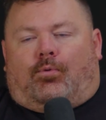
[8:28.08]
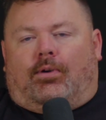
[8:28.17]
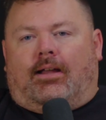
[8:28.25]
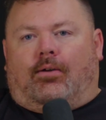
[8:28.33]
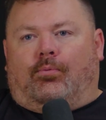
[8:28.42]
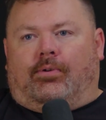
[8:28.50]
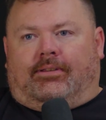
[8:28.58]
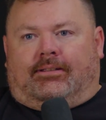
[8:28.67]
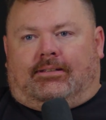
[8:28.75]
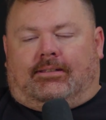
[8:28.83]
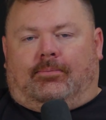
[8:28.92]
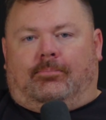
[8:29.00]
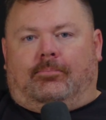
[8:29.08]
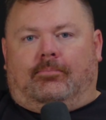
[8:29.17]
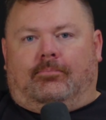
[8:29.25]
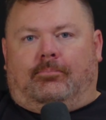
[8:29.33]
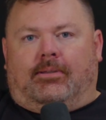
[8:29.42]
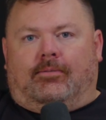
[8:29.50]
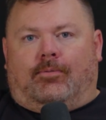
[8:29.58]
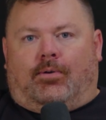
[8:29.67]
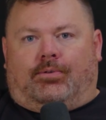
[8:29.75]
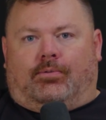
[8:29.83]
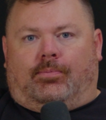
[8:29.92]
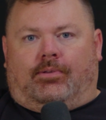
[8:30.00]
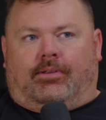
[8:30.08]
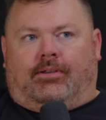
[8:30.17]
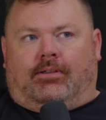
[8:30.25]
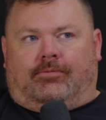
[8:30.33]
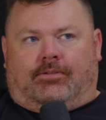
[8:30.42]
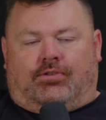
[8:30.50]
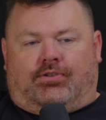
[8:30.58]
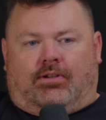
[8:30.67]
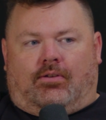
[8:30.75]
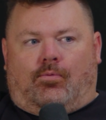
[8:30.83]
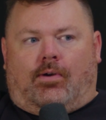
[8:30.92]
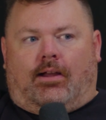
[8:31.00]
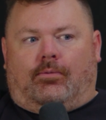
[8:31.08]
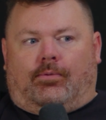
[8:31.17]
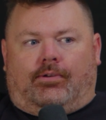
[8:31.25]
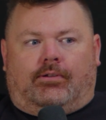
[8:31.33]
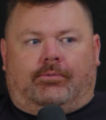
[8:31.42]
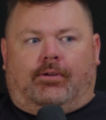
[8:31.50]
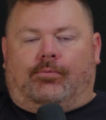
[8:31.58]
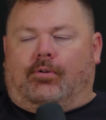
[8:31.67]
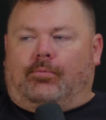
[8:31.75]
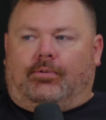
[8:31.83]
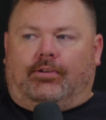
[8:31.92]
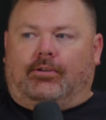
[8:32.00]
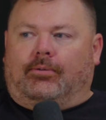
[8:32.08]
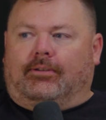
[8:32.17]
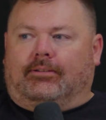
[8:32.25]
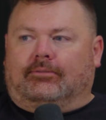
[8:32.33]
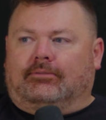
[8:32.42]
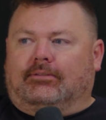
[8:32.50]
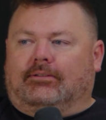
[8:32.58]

not willing to be vulnerable enough to share why we're doing what we're doing,